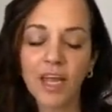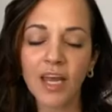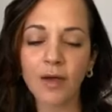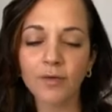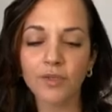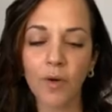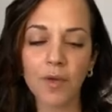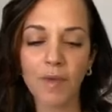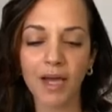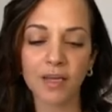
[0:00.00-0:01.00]
And I was
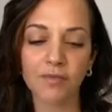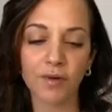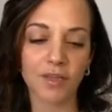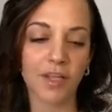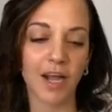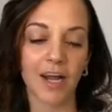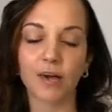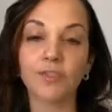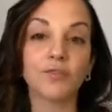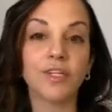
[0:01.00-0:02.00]
going back and forth. And I
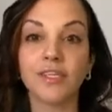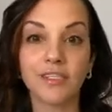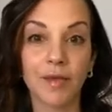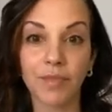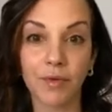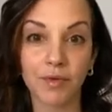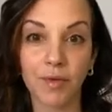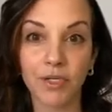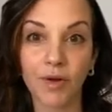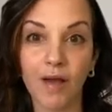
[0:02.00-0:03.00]
also did the same thing with
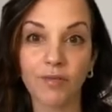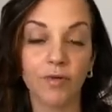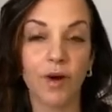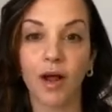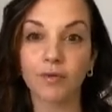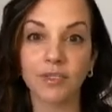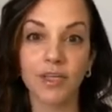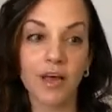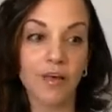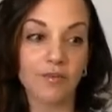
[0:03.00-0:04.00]
my travel, where I was
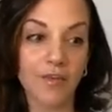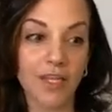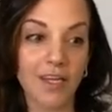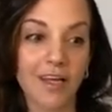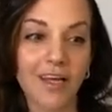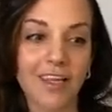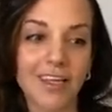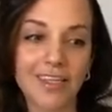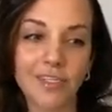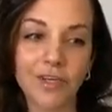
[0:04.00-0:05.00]
feeling
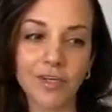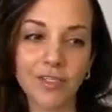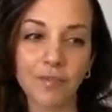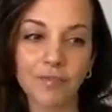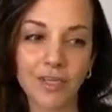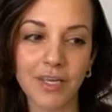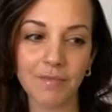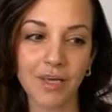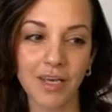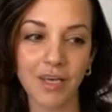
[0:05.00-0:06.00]
like this could deplete
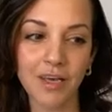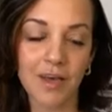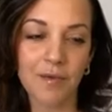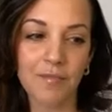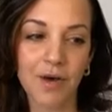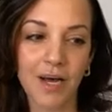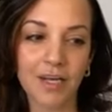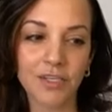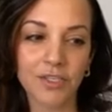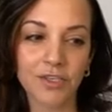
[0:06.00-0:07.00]
me,
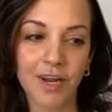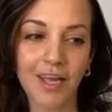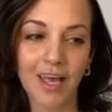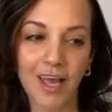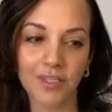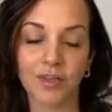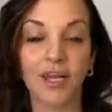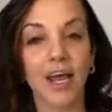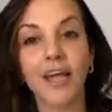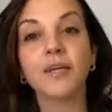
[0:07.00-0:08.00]
but should I cancel it?
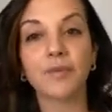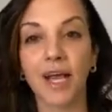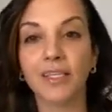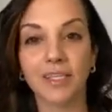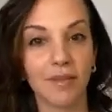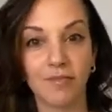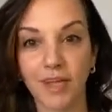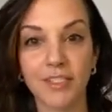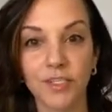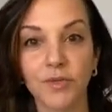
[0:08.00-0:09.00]
And I ended up canceling
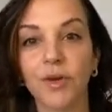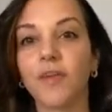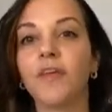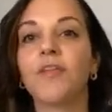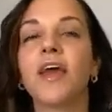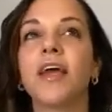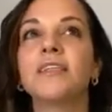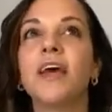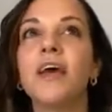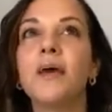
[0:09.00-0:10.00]
flights and doing all the
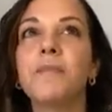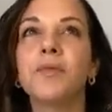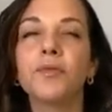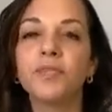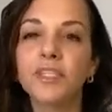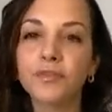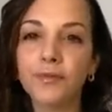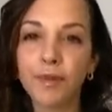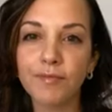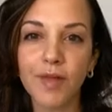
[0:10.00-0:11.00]
things. But there was this
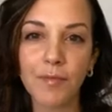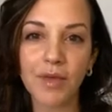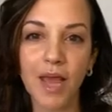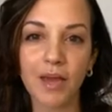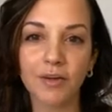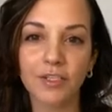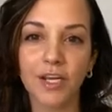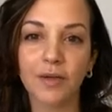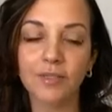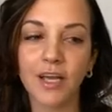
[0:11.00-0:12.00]
flip-floppy energy,
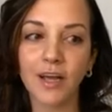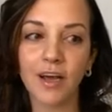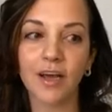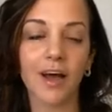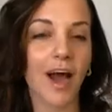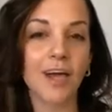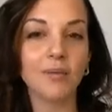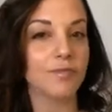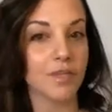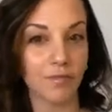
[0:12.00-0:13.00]
and I was like, I
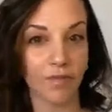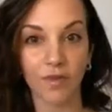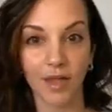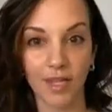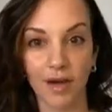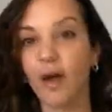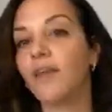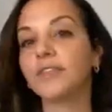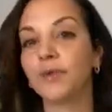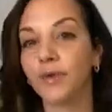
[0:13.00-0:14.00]
don't really feel that
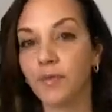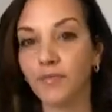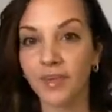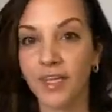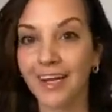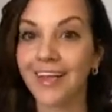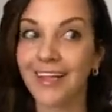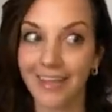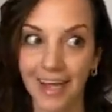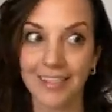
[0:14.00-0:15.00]
often. When I'm feeling
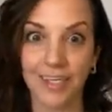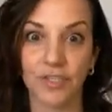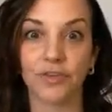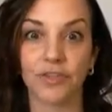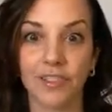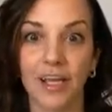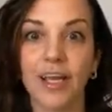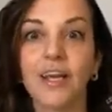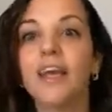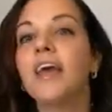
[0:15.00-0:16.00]
it, that's
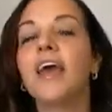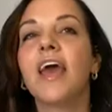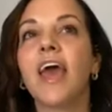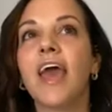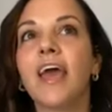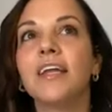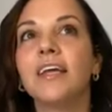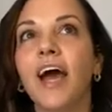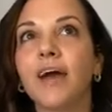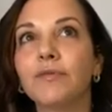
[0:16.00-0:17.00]
interesting.
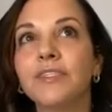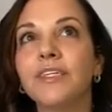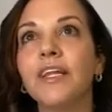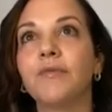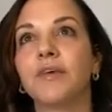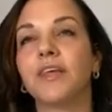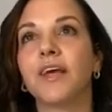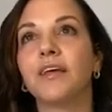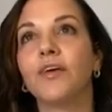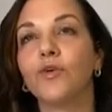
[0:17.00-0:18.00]
And I was sitting with
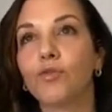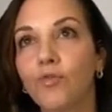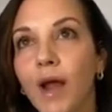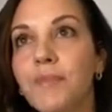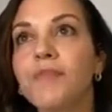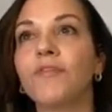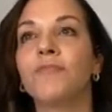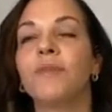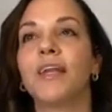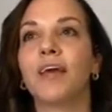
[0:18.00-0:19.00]
it. Right before
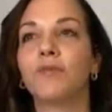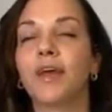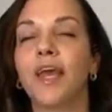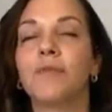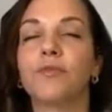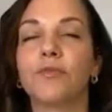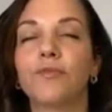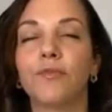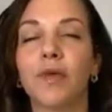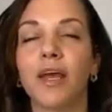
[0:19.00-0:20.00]
midnight, what came through
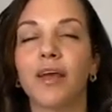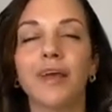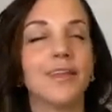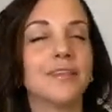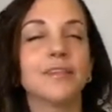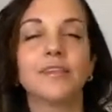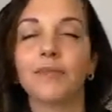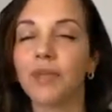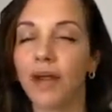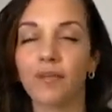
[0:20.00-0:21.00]
for me, and this is
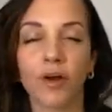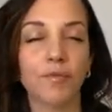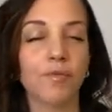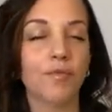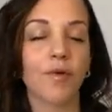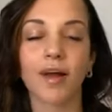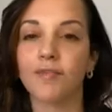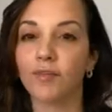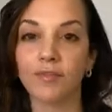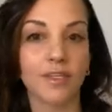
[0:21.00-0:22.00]
something I've heard before,
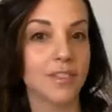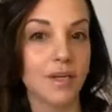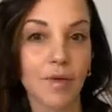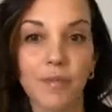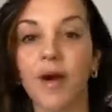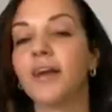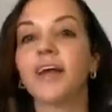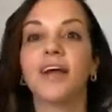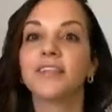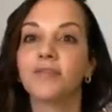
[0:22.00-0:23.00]
if you've listened to my
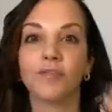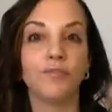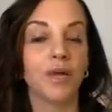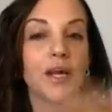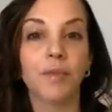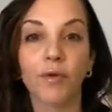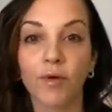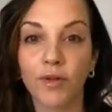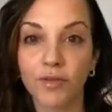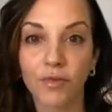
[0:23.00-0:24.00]
podcast, if you've been in my
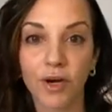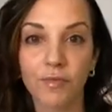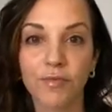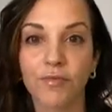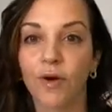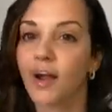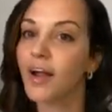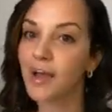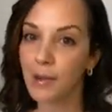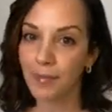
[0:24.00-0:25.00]
world, you've heard it before,
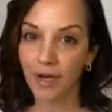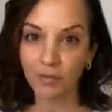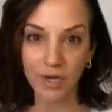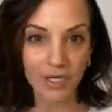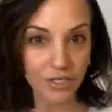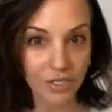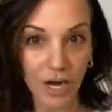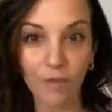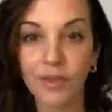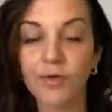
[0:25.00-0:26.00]
but I'm going to
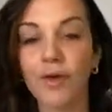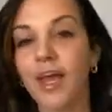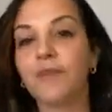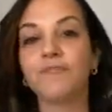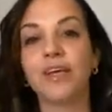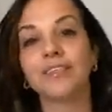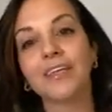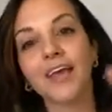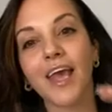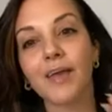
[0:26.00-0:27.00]
share it with you again because
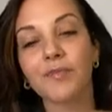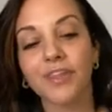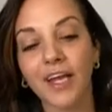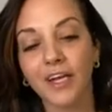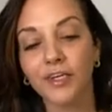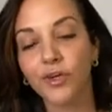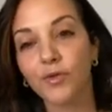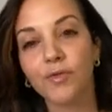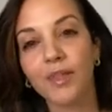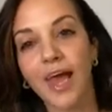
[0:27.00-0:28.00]
it came with like a
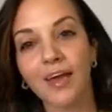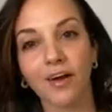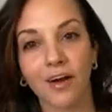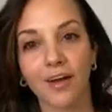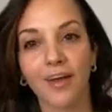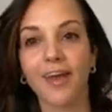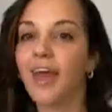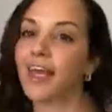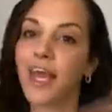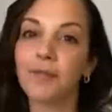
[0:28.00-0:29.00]
new layer.
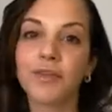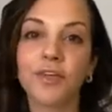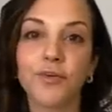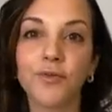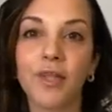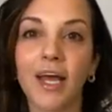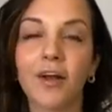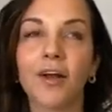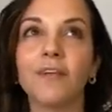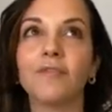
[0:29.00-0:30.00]
It came with a new
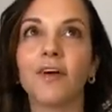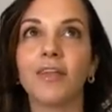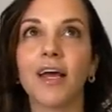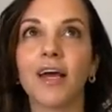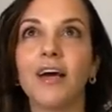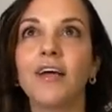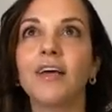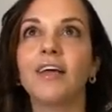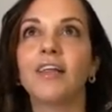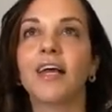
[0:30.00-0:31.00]
layer, and it felt like a
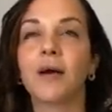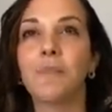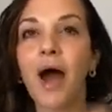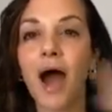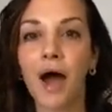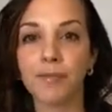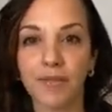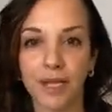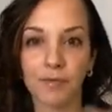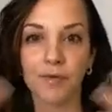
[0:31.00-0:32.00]
pop,
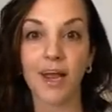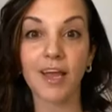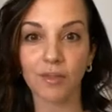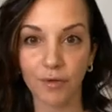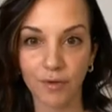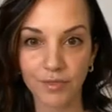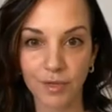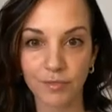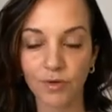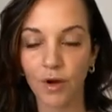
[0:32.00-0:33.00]
like a breakthrough of
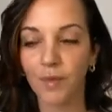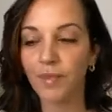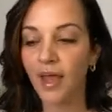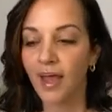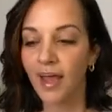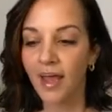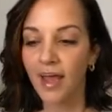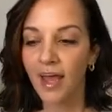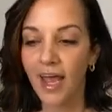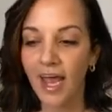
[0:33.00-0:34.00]
some sort.
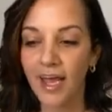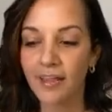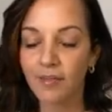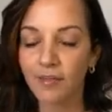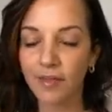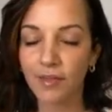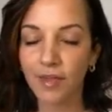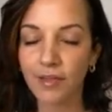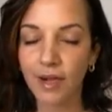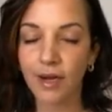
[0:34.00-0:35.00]
And the
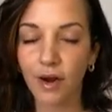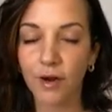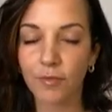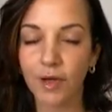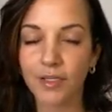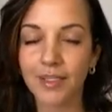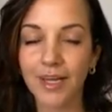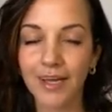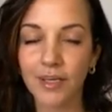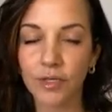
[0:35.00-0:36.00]
thing that I heard was,
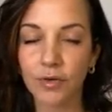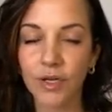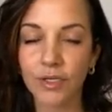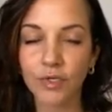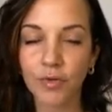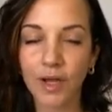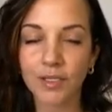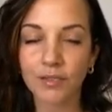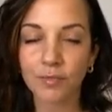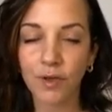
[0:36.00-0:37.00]
you can
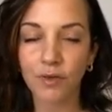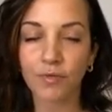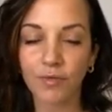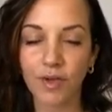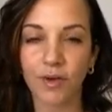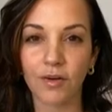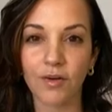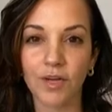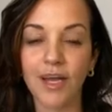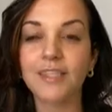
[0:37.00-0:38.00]
trust what you
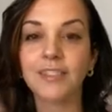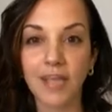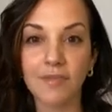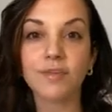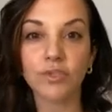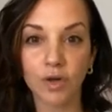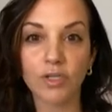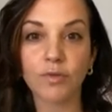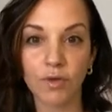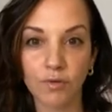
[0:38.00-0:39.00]
feel. It's safe to
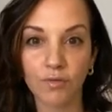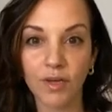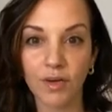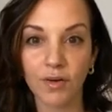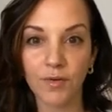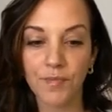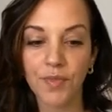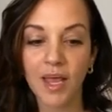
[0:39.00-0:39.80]
trust what you feel.